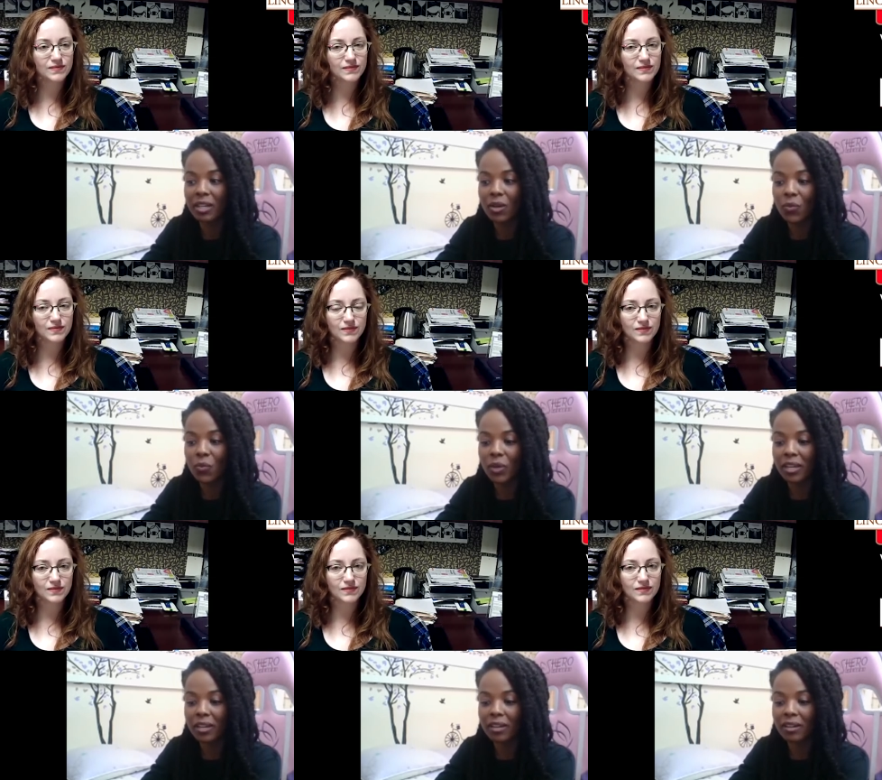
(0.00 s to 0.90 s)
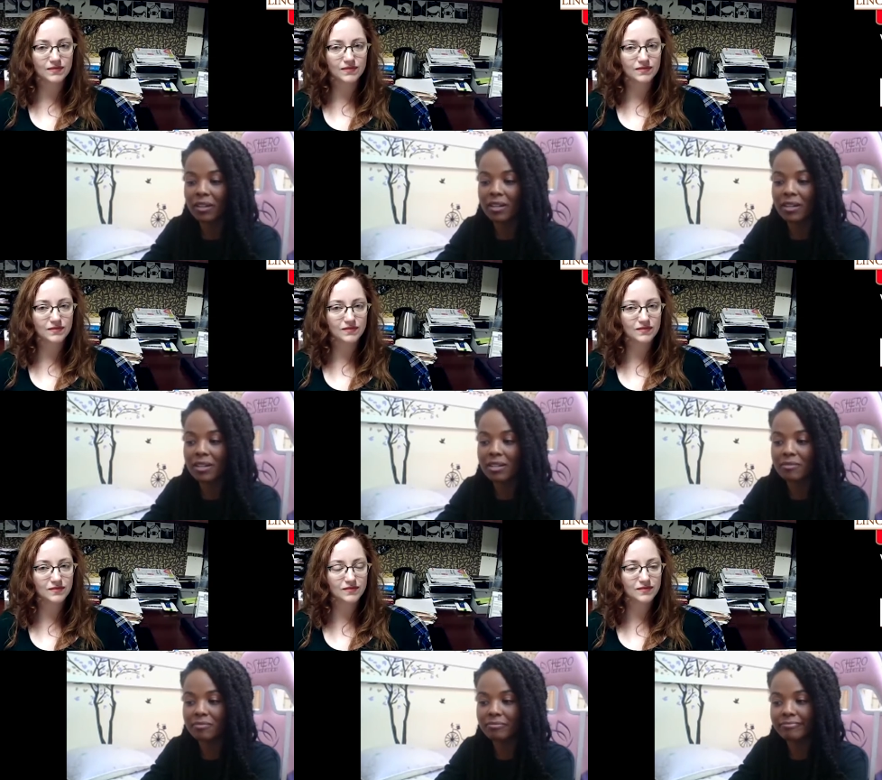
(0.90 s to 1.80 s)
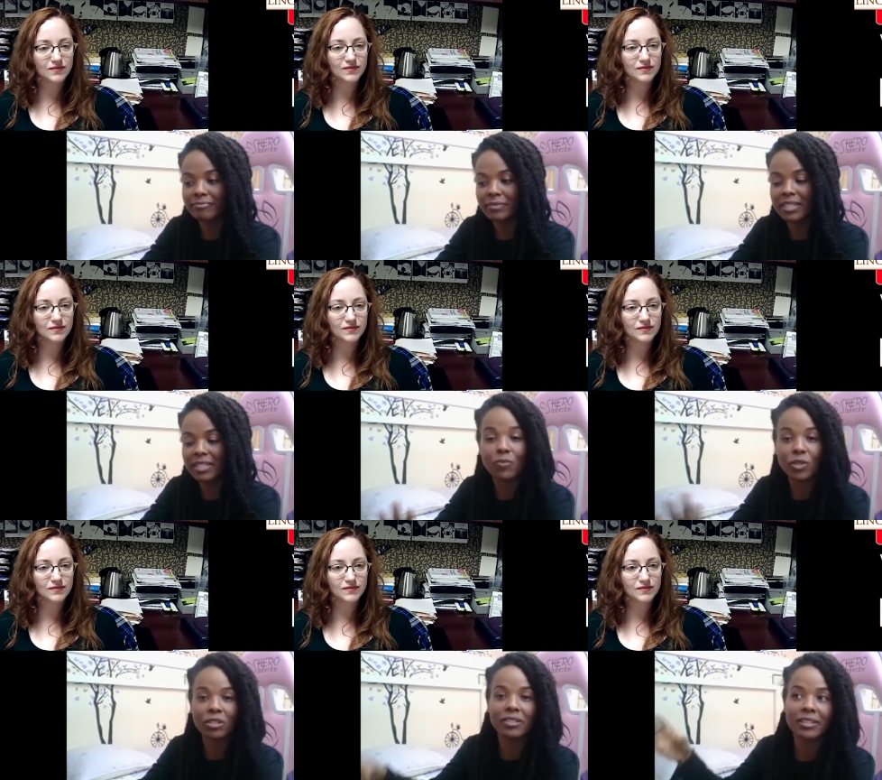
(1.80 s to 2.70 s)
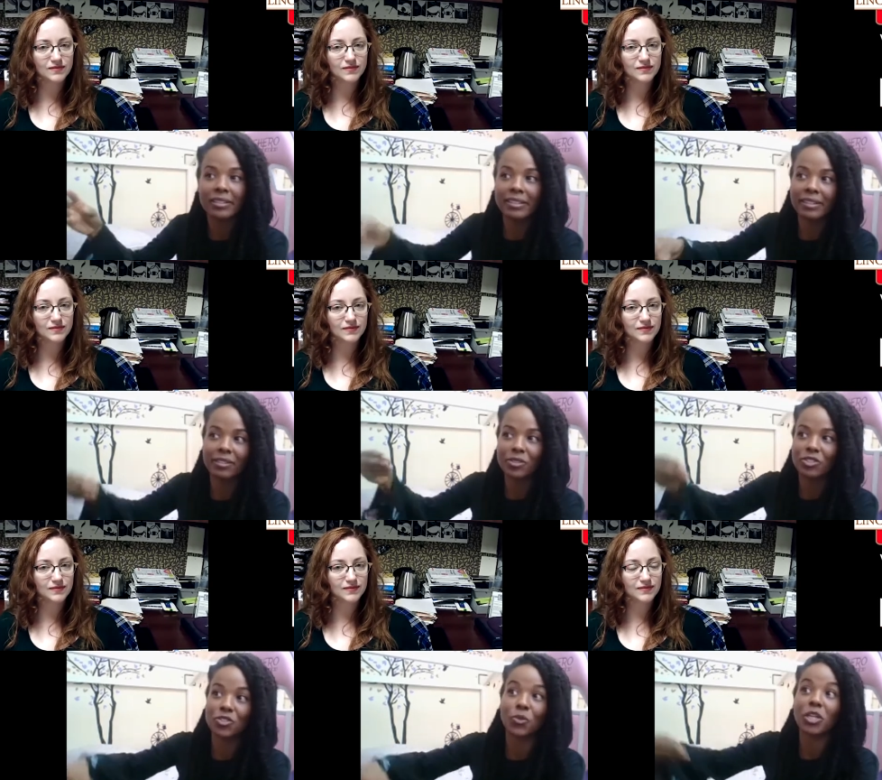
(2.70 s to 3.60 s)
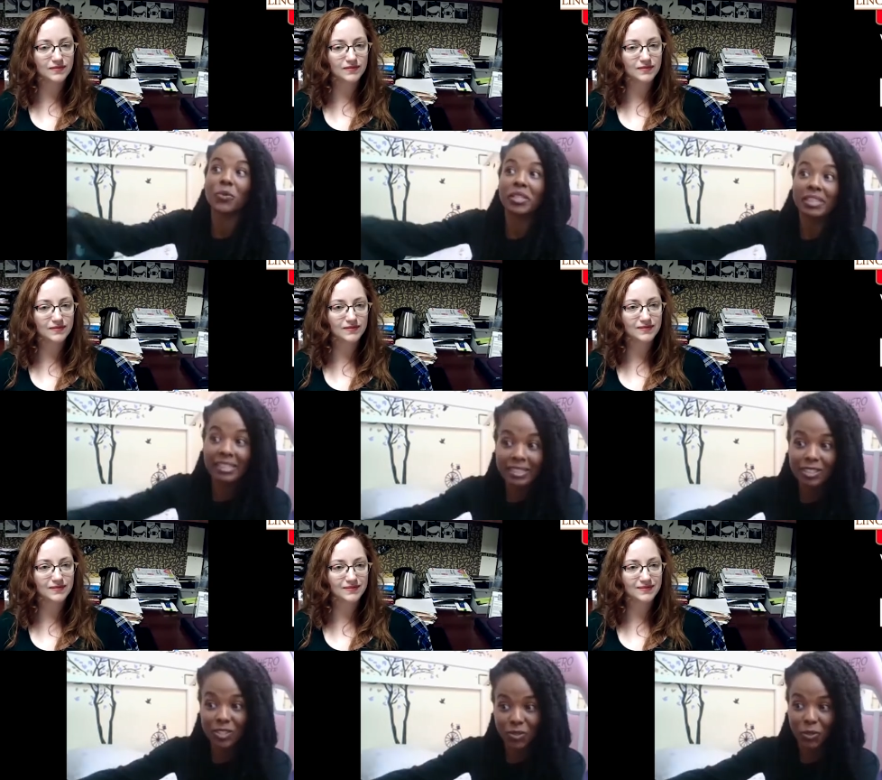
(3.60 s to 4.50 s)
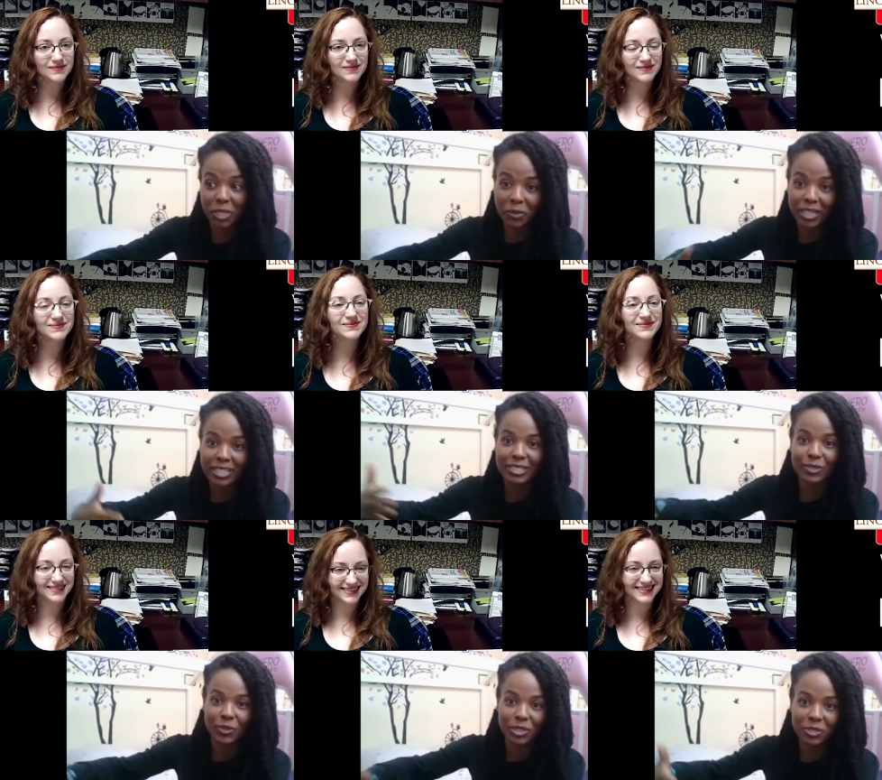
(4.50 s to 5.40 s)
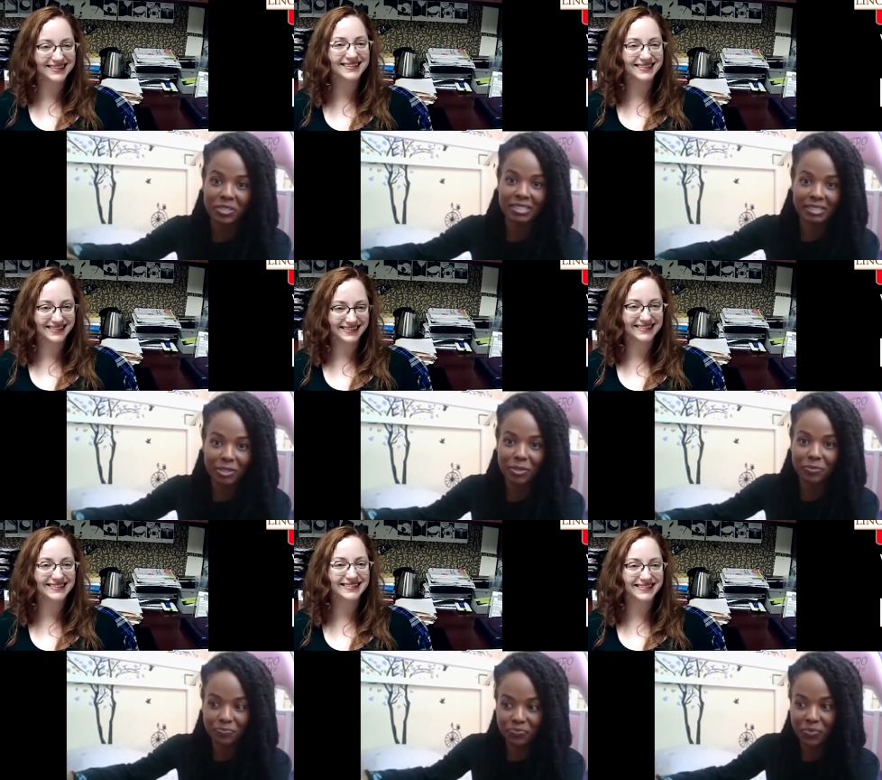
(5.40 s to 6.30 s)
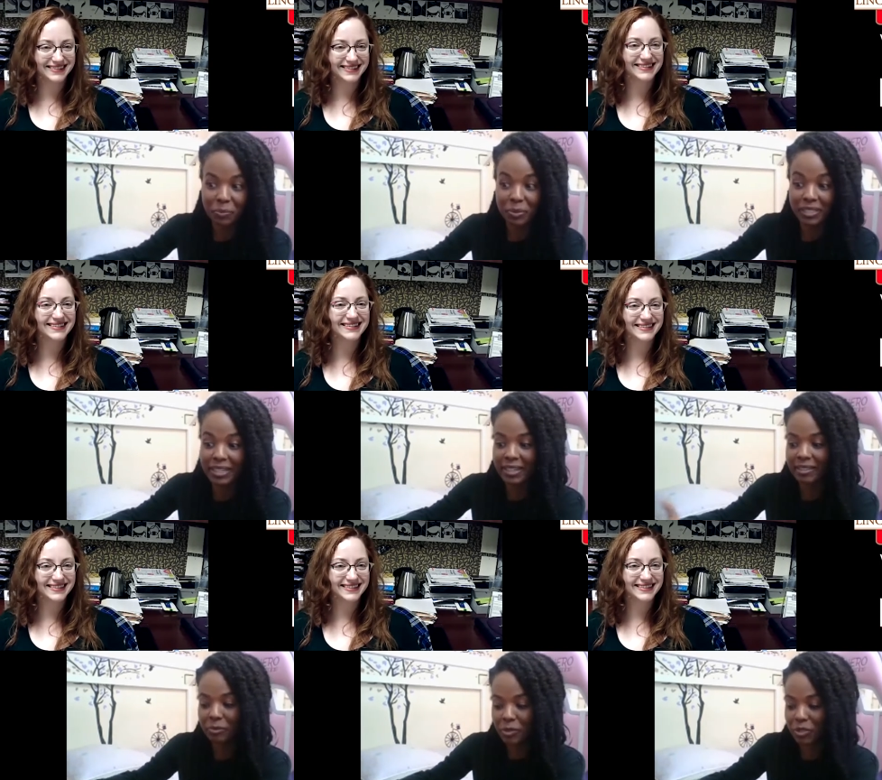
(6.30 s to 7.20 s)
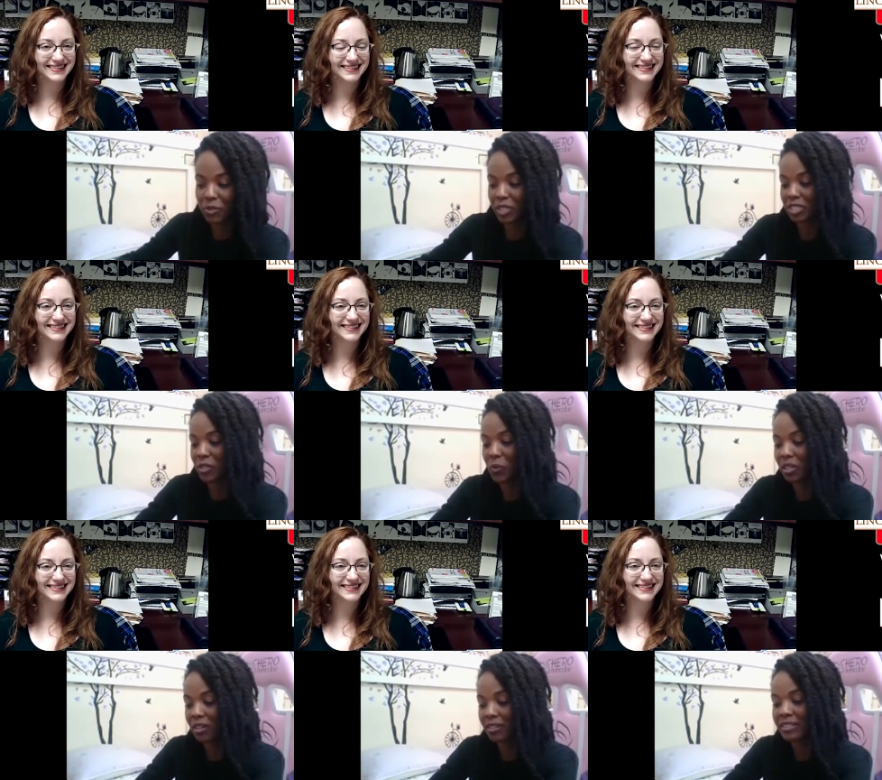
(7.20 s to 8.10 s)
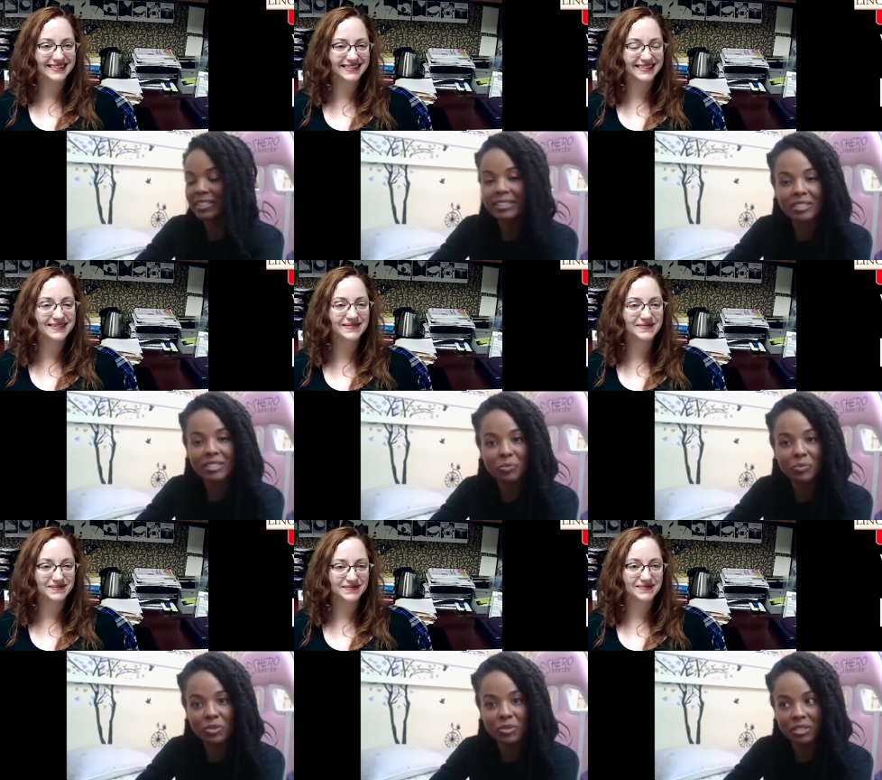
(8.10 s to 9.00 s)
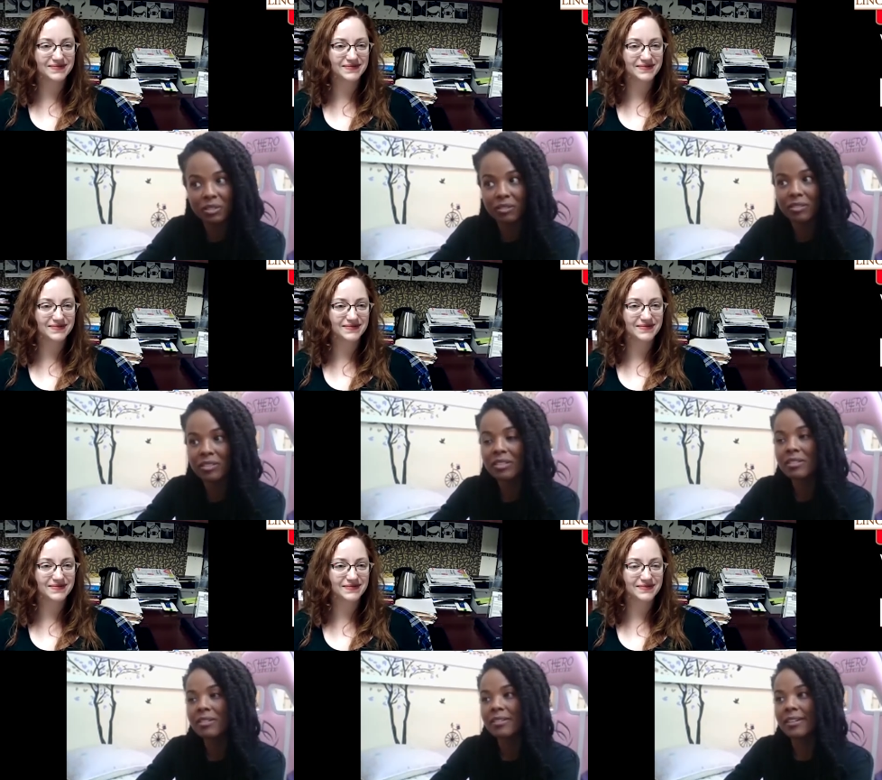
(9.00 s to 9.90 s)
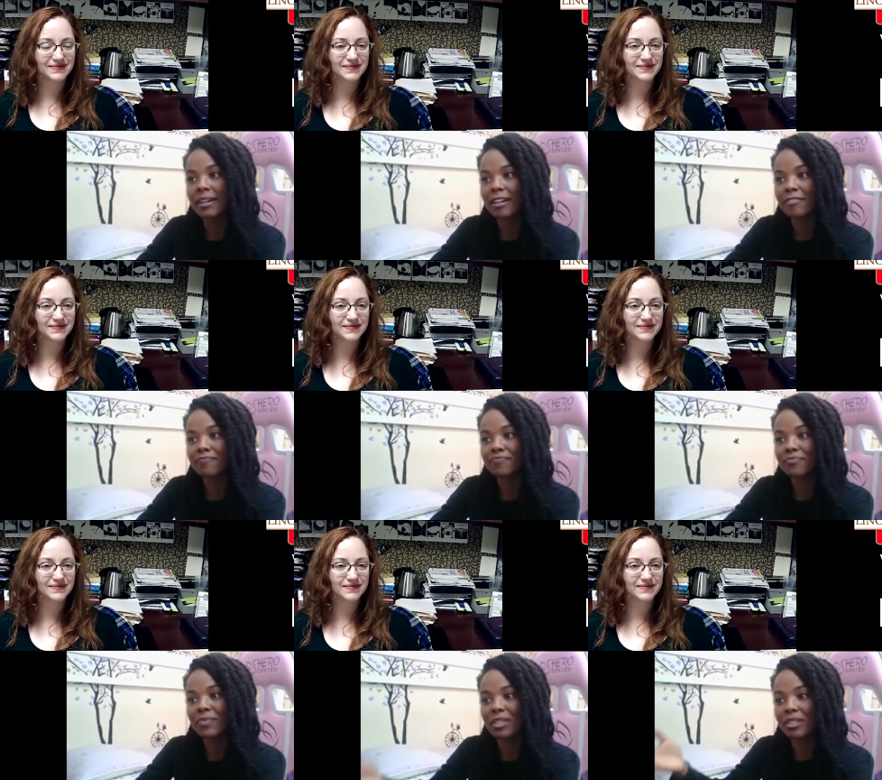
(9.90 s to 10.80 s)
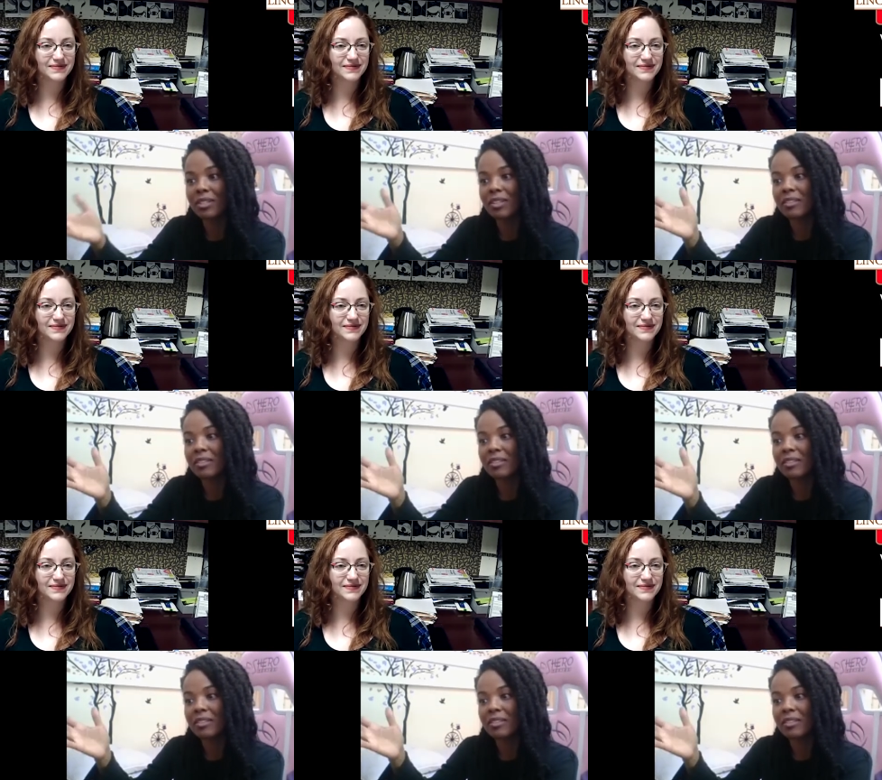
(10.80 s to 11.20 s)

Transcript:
Speaker 1: where um it well, there's a story within the story, right? So there's the the play, the musical that's going on. And in this musical, um the